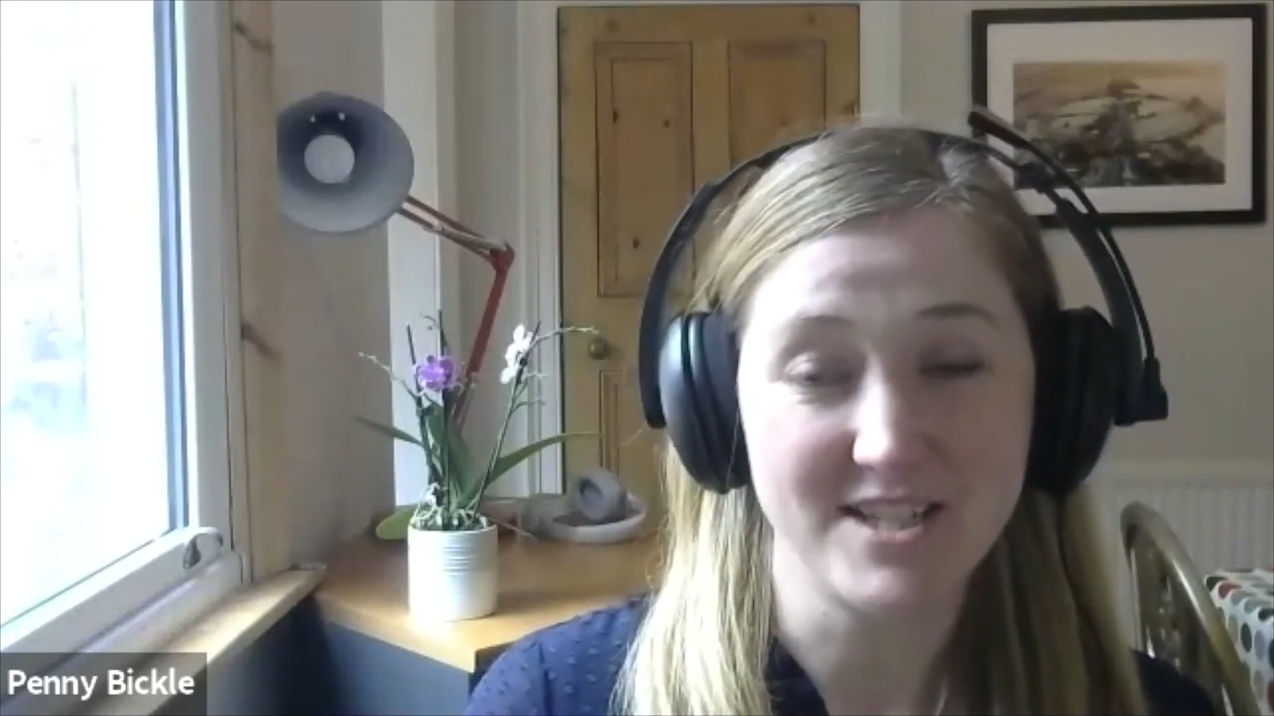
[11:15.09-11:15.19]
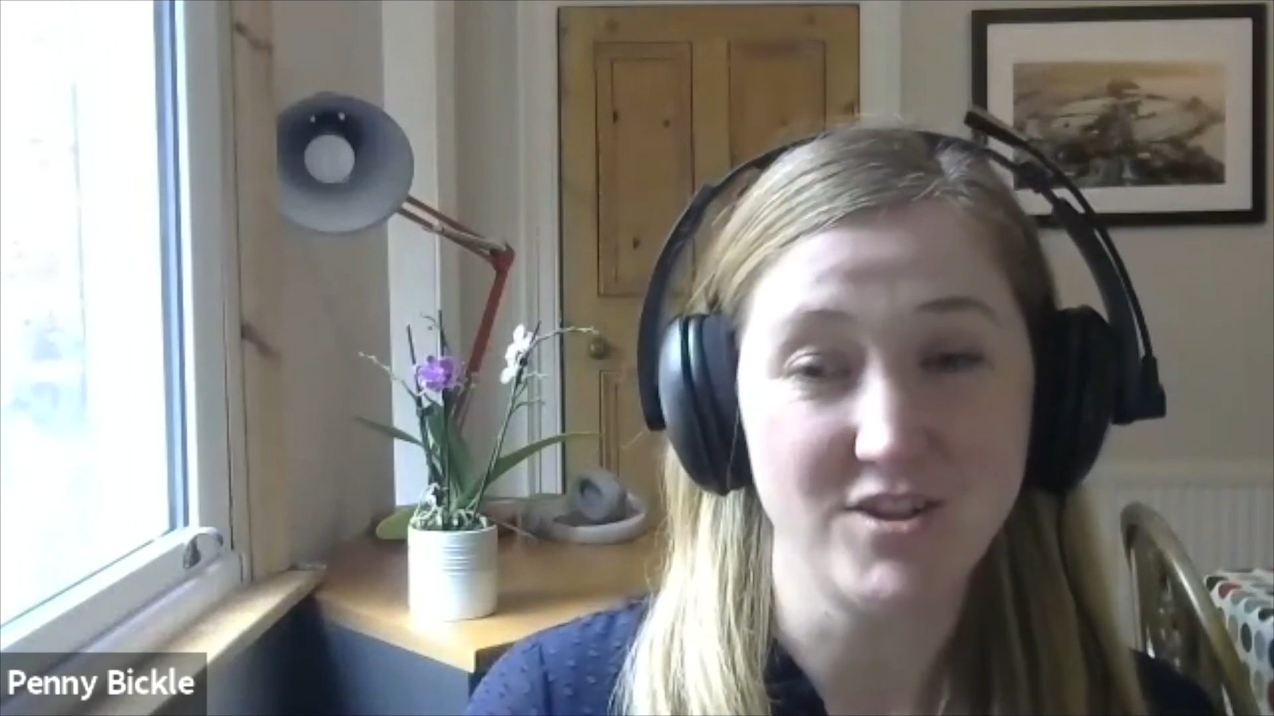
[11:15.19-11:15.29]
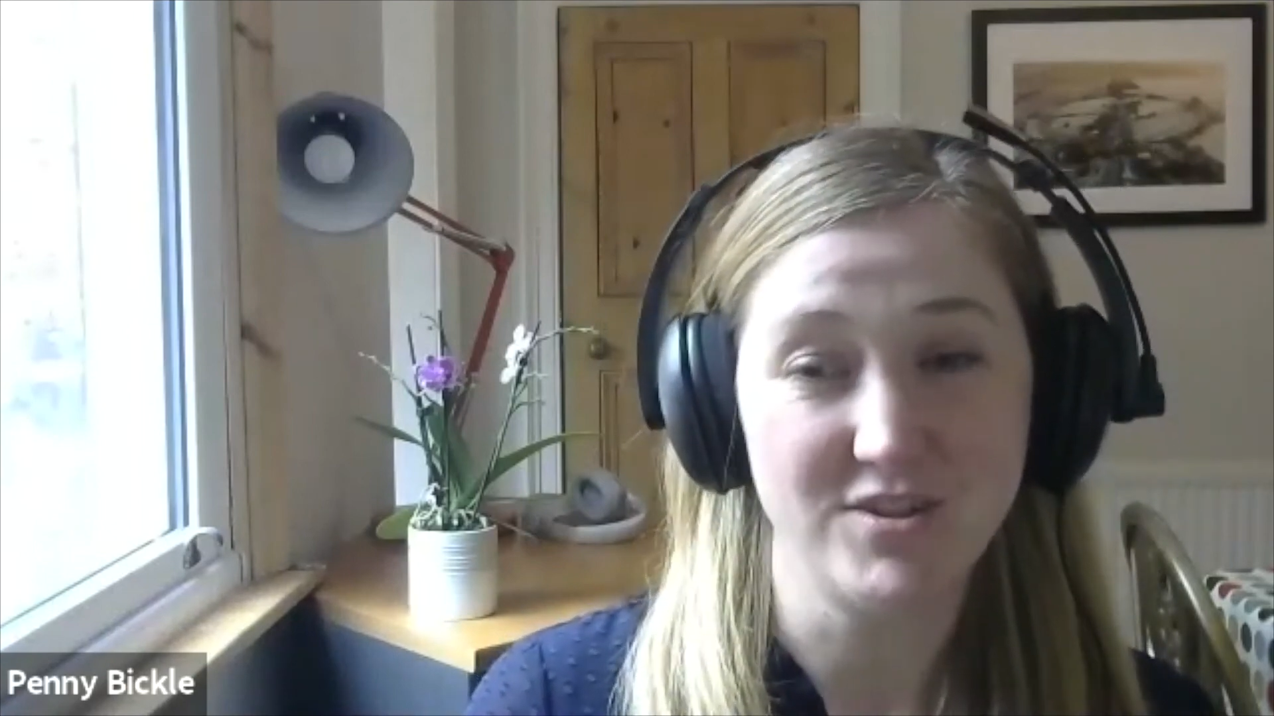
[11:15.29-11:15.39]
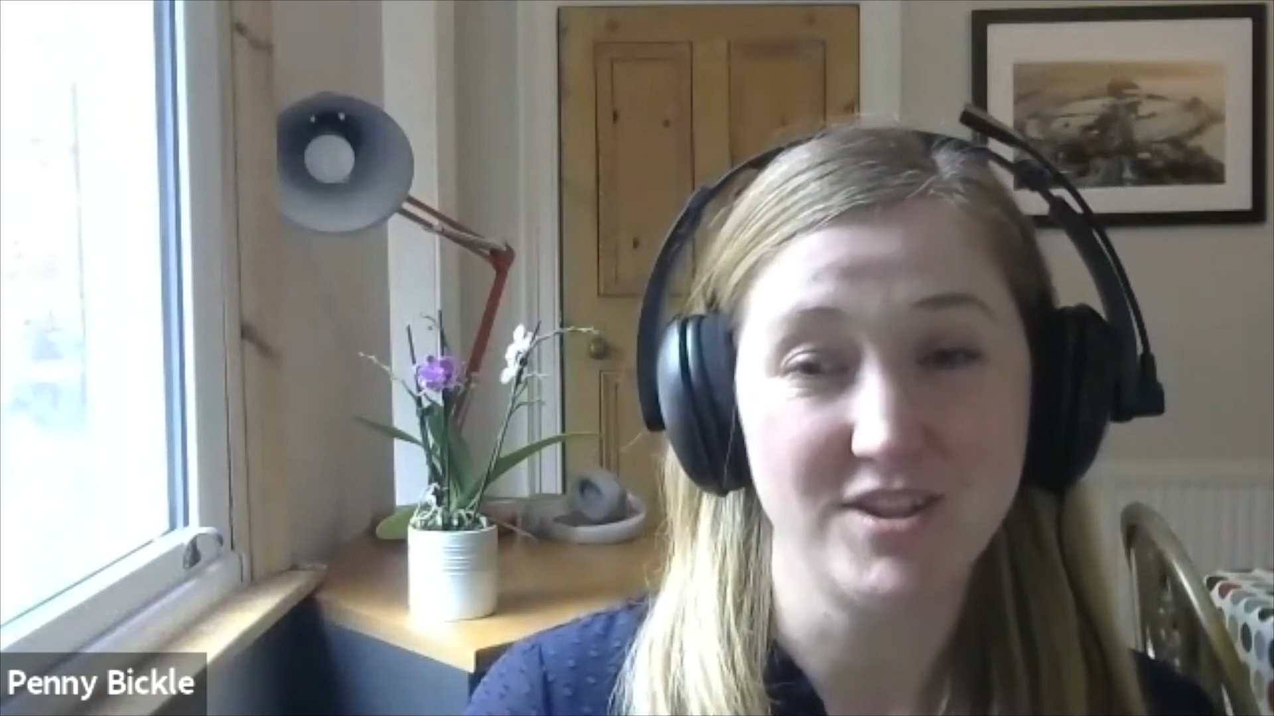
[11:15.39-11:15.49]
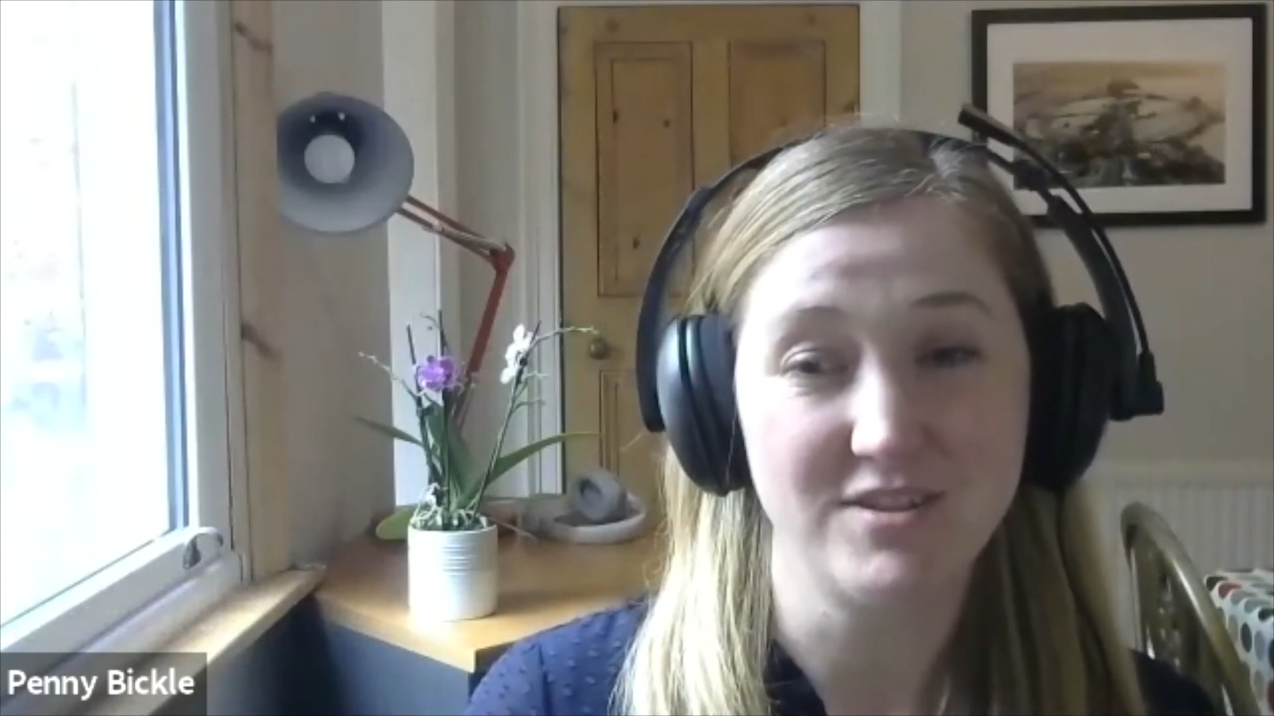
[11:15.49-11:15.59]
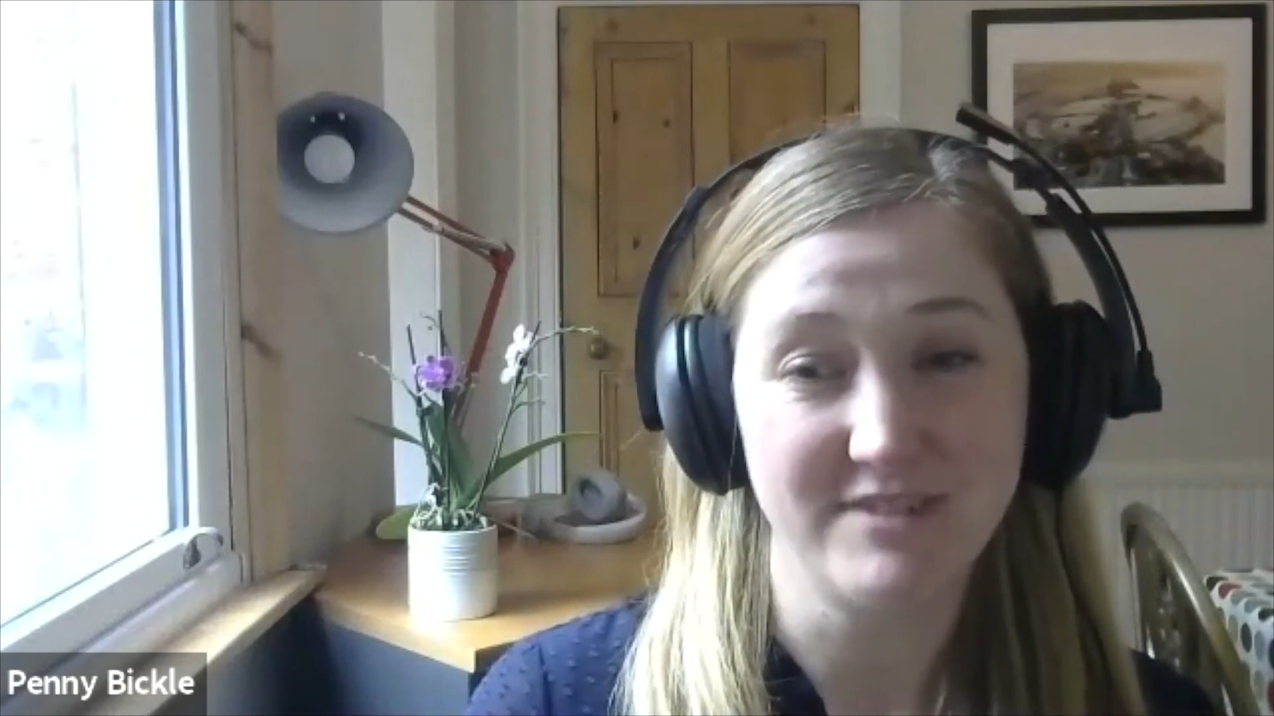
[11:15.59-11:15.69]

due to the